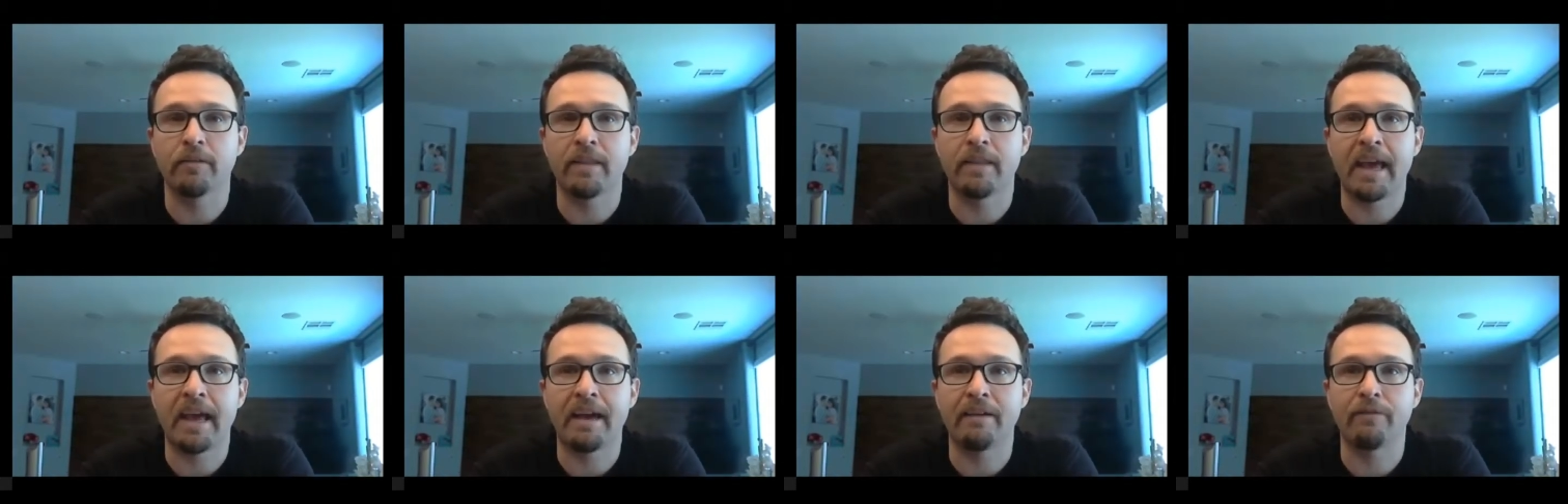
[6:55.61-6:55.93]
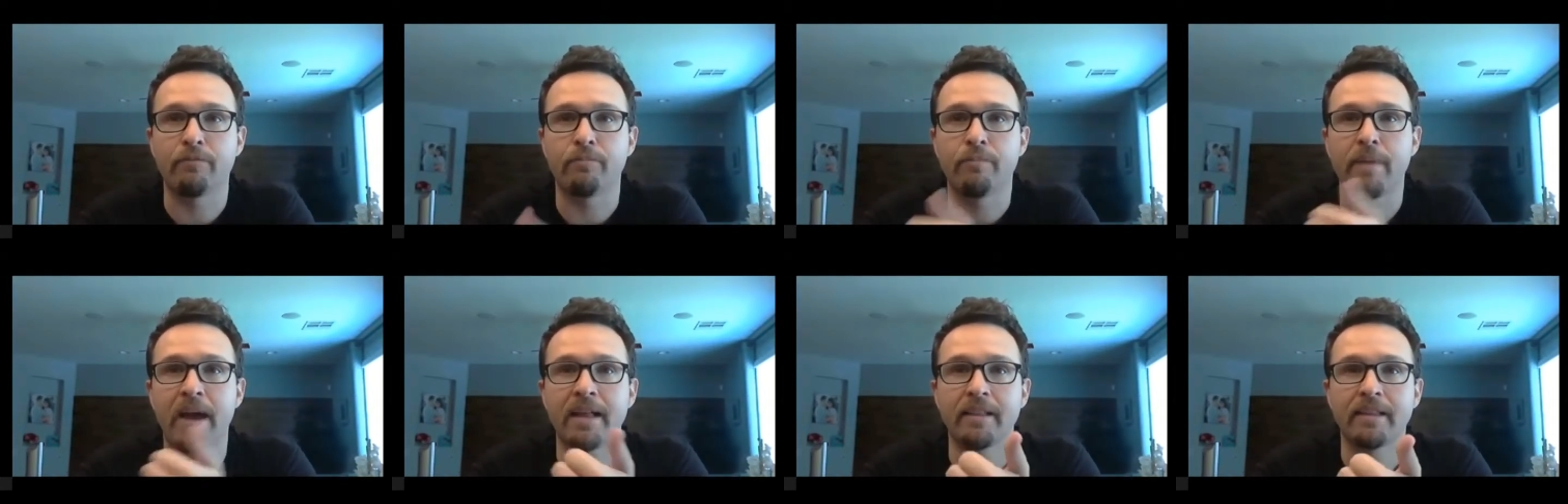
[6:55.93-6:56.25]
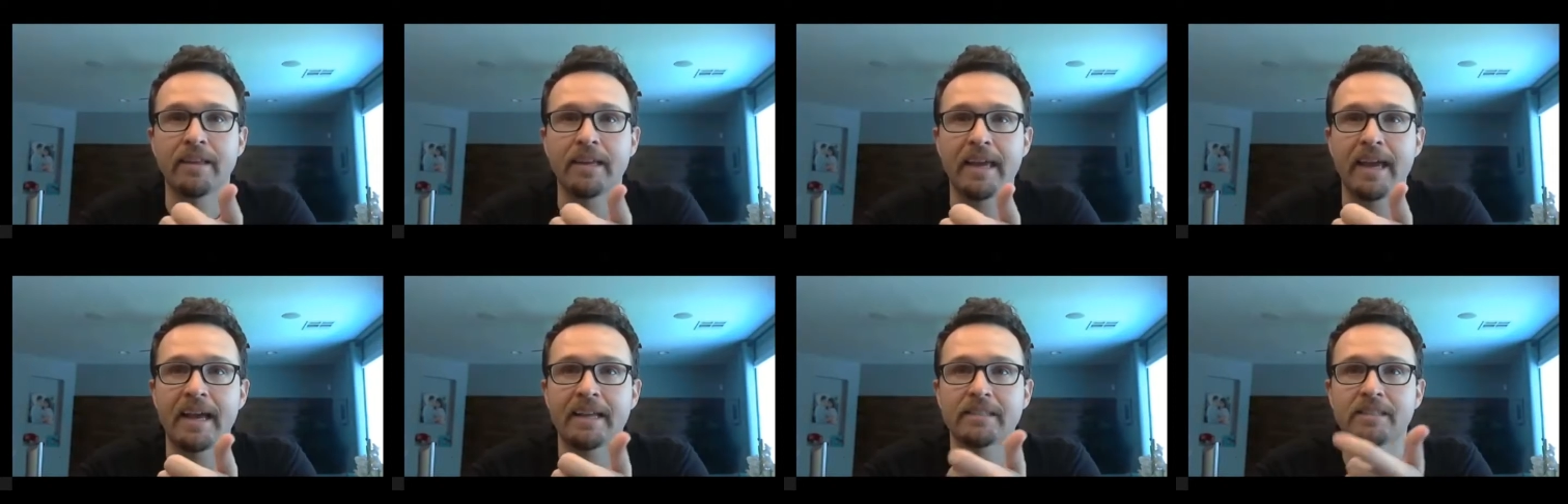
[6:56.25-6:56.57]
They have
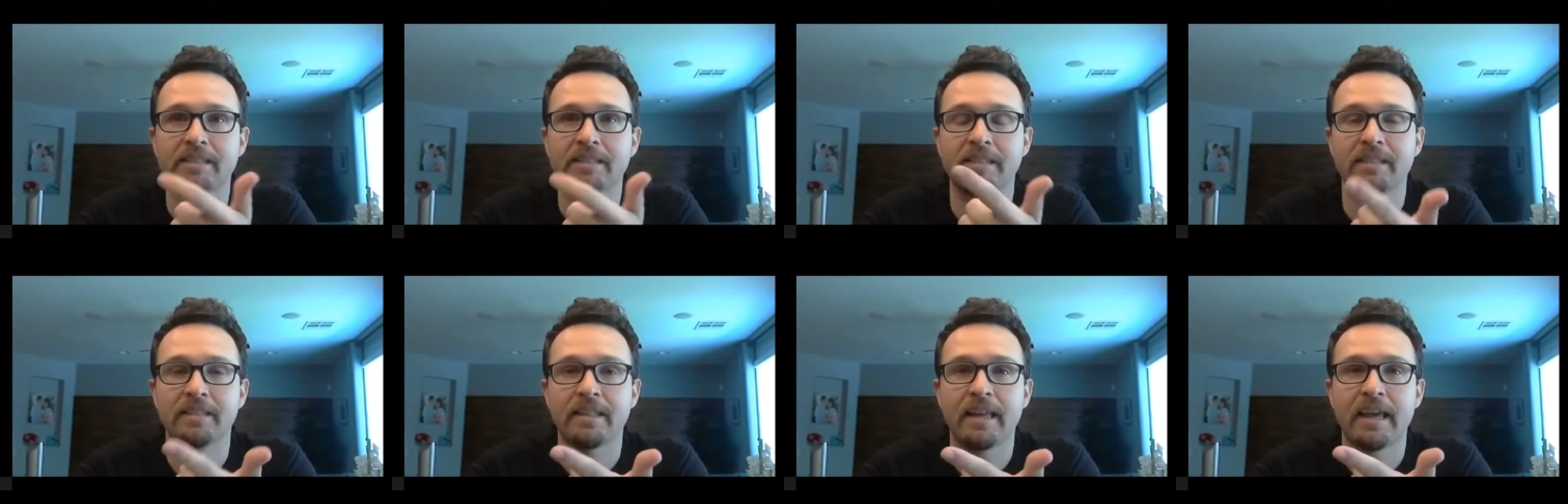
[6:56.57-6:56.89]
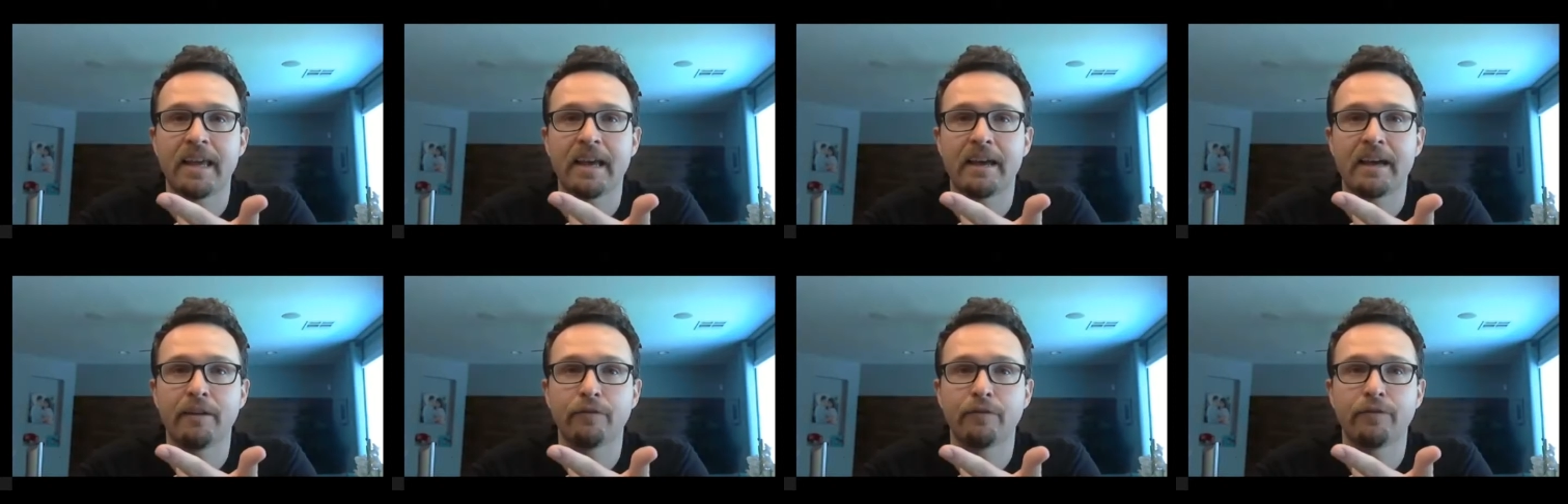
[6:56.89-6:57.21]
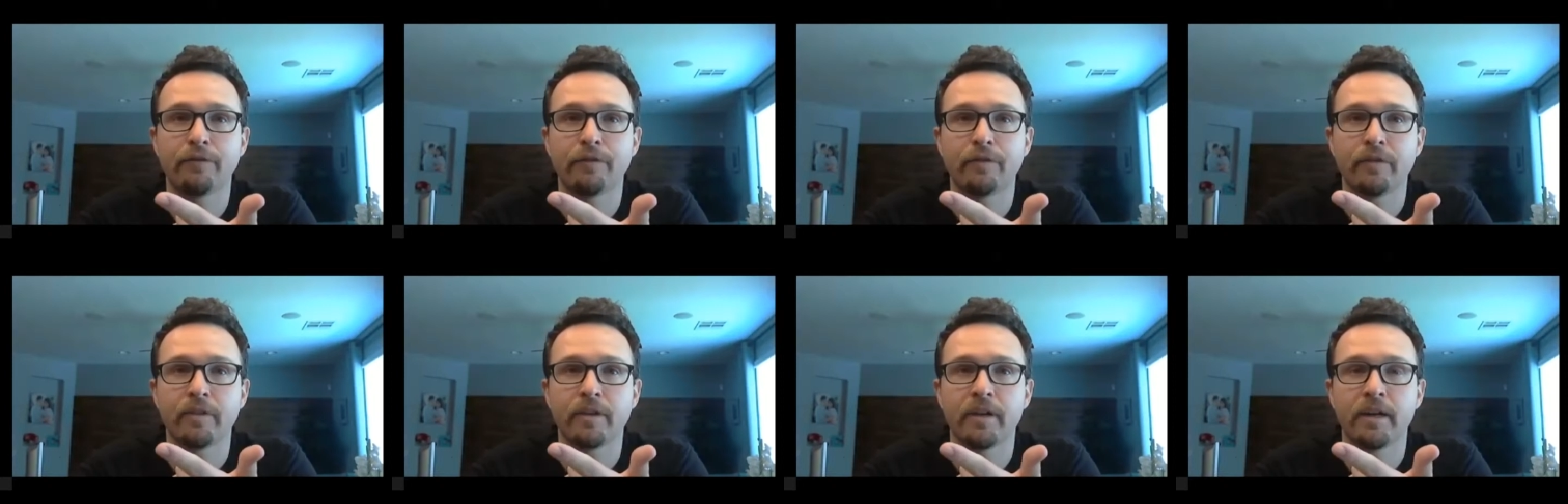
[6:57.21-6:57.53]
malic acid, they
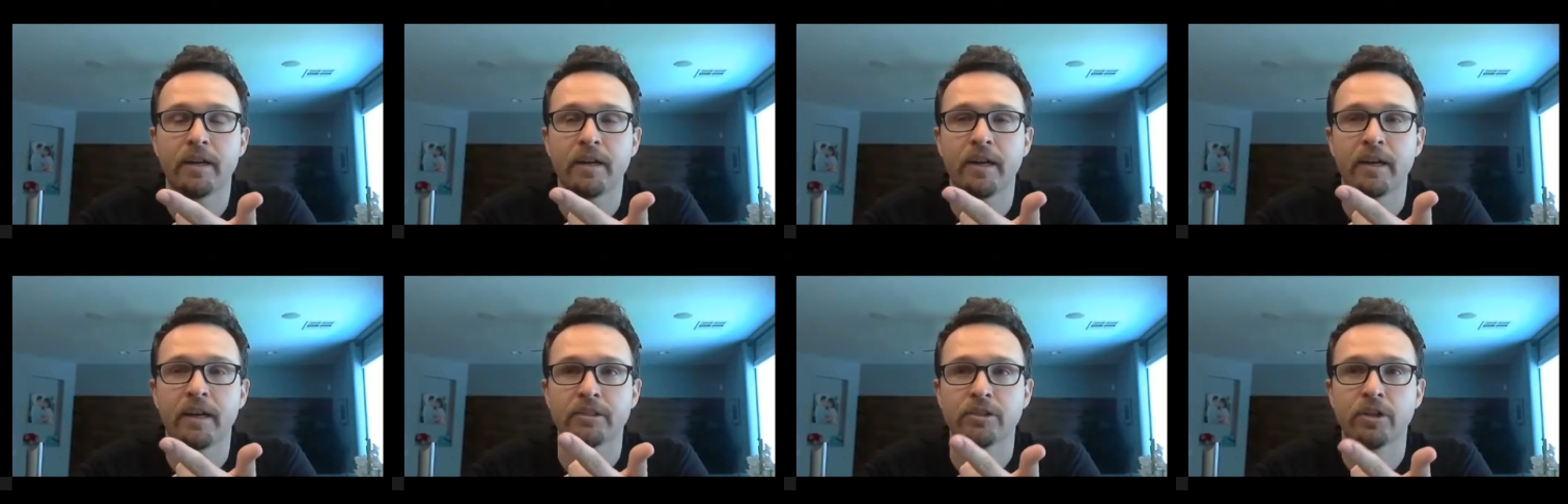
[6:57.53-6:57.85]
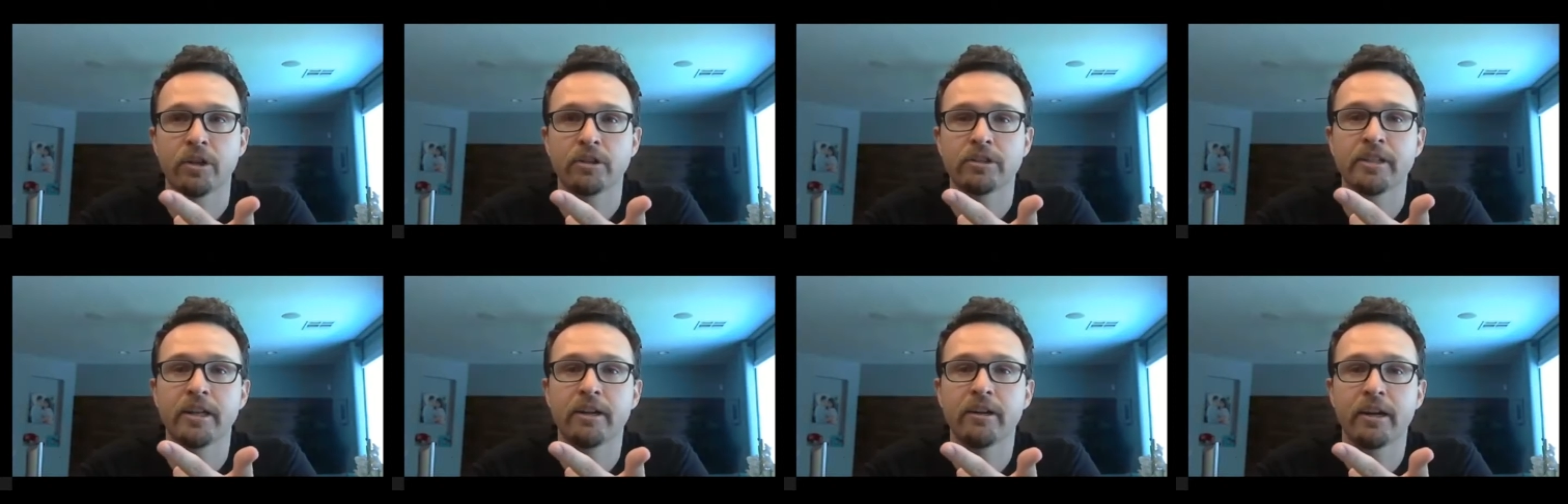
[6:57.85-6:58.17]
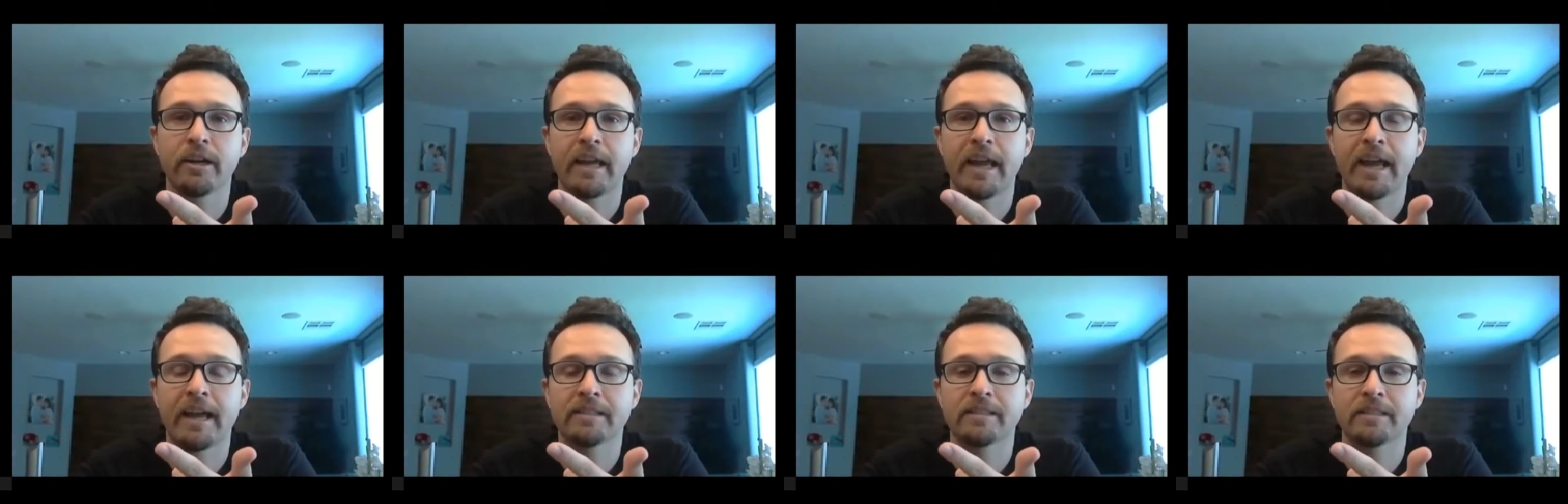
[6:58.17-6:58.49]
have
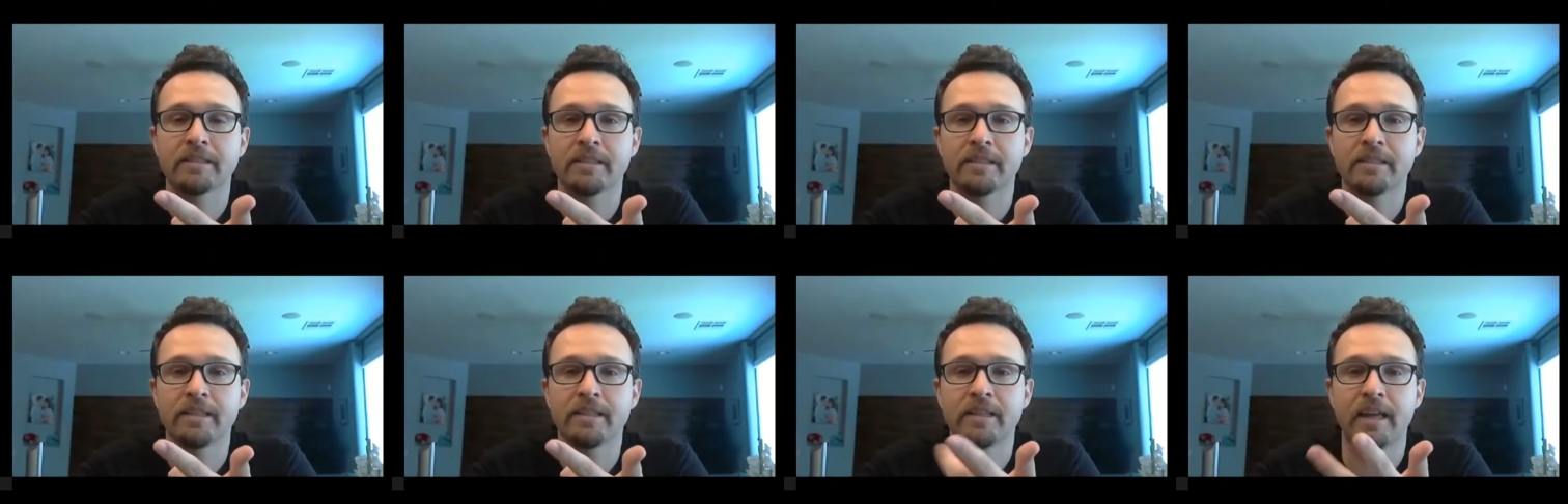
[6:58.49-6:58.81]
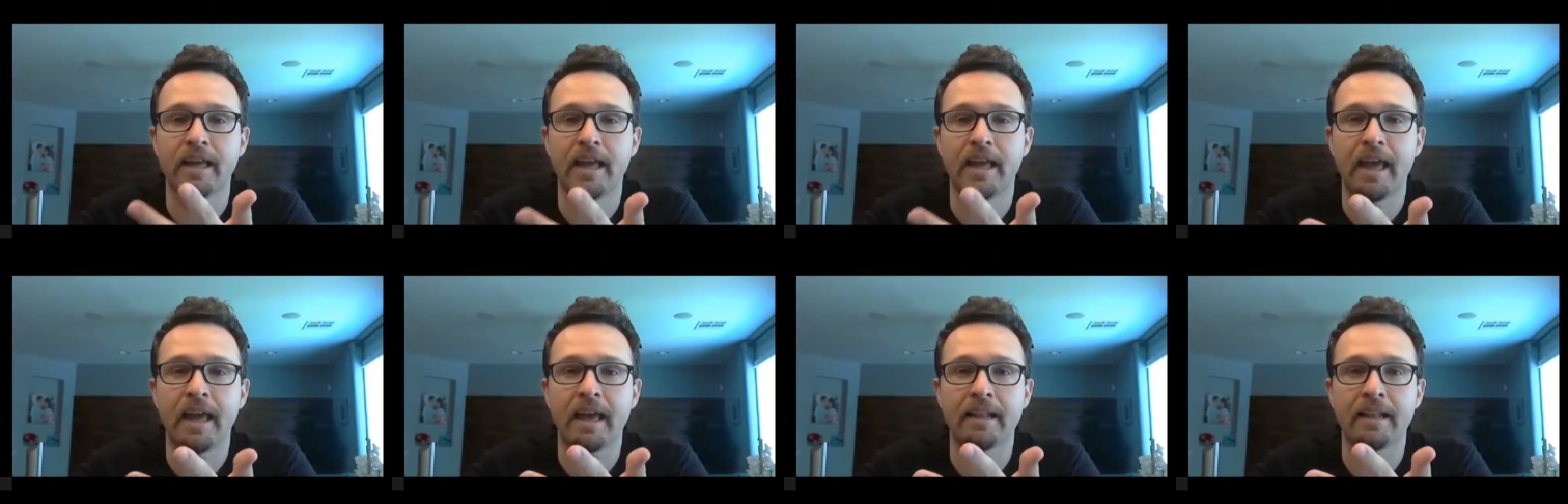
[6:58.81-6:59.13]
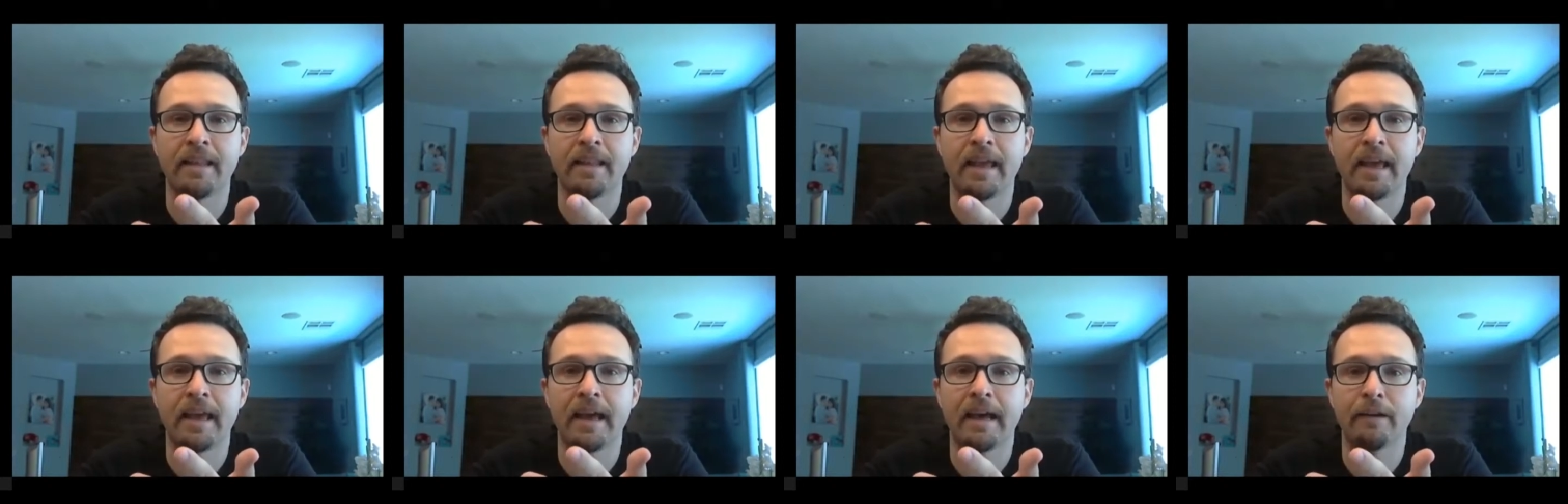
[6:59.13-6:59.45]
tartaric acid, and
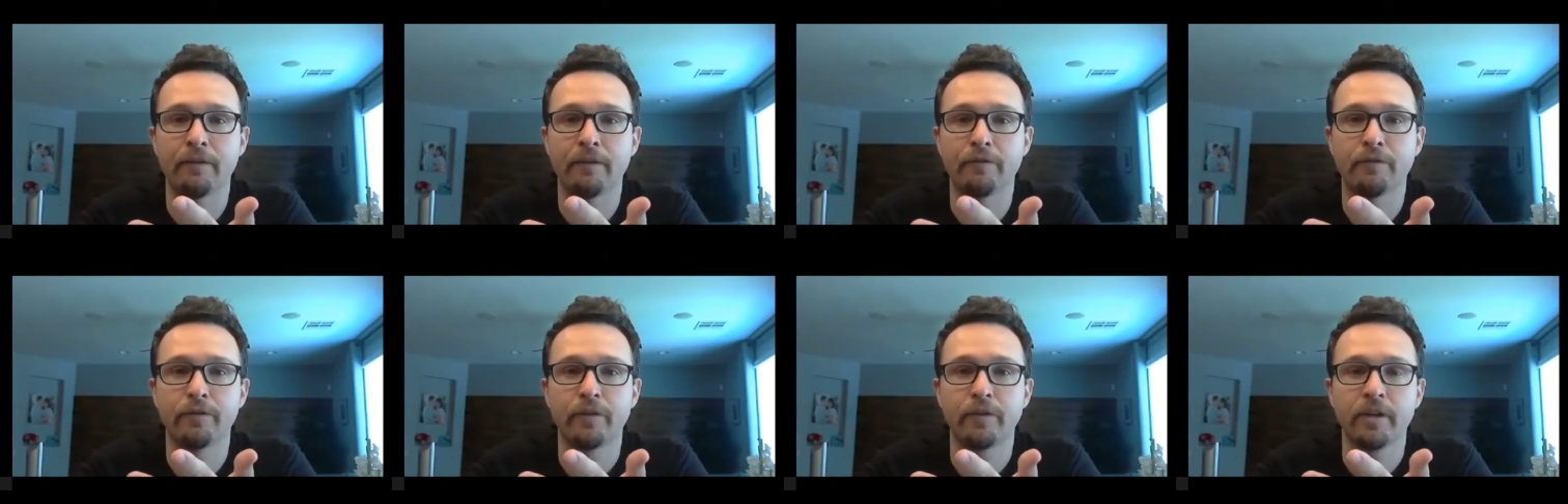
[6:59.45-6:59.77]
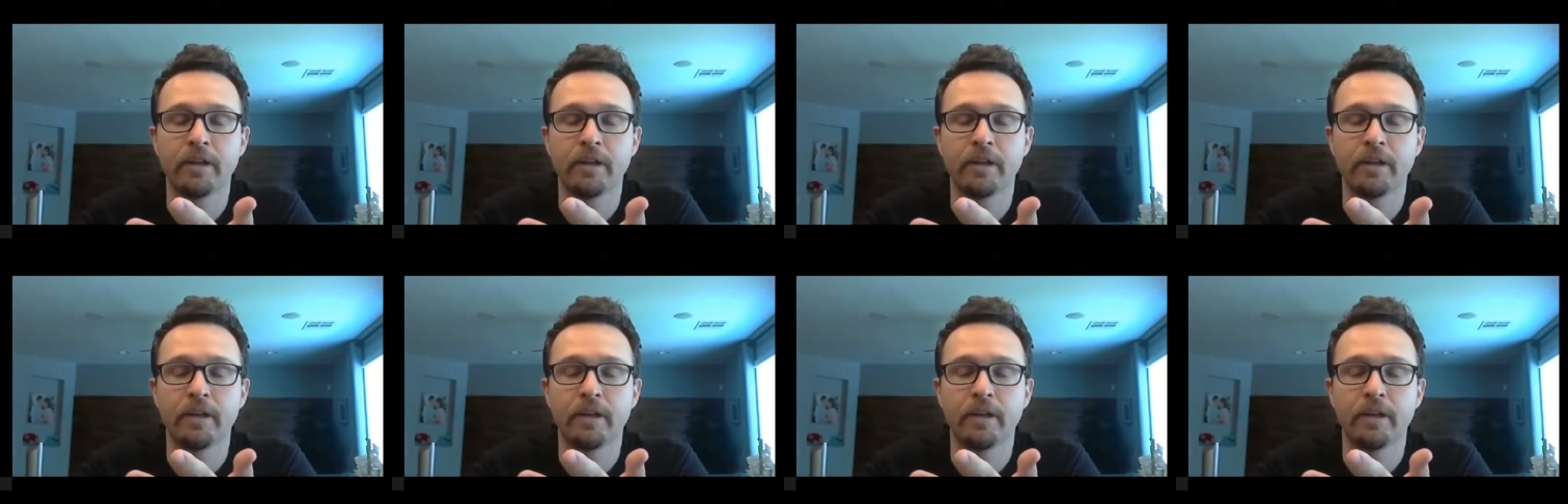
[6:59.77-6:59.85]
they have